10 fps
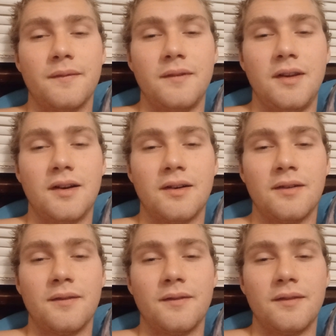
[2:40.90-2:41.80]
you know,
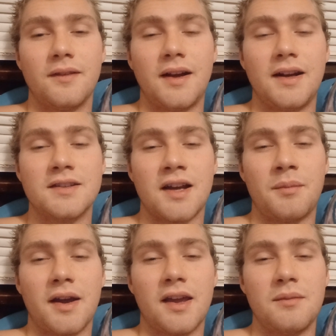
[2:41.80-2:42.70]

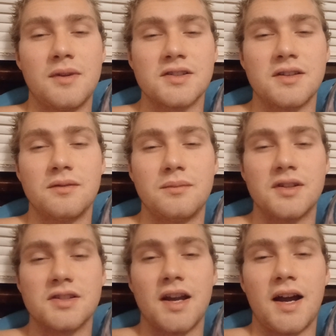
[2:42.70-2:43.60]
Anytime I get
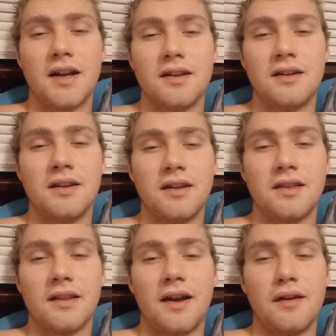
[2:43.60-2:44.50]
misguided
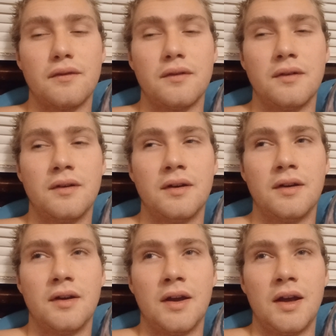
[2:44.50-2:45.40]
in life,
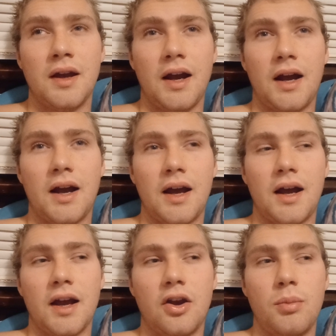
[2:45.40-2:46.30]

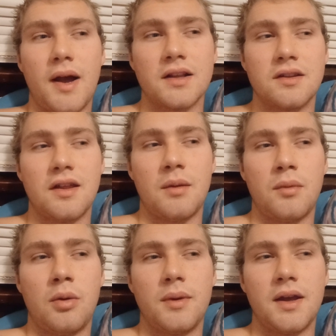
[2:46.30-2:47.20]
I go back to that
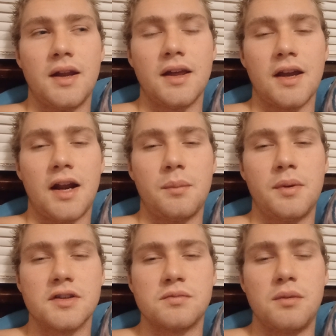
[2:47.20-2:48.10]
moment and it kind of
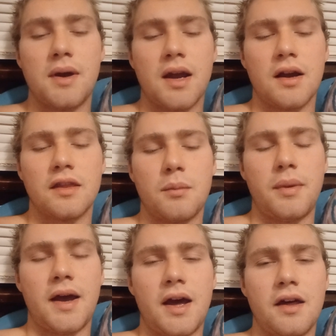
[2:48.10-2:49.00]
puts me back on the
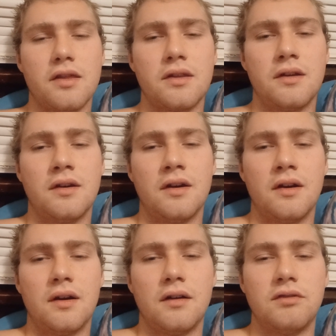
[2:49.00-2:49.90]
path
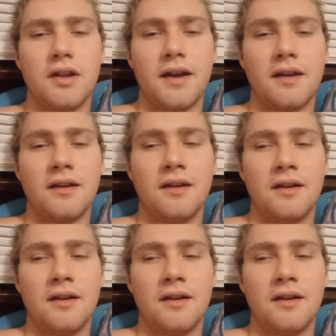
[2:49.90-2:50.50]
of like,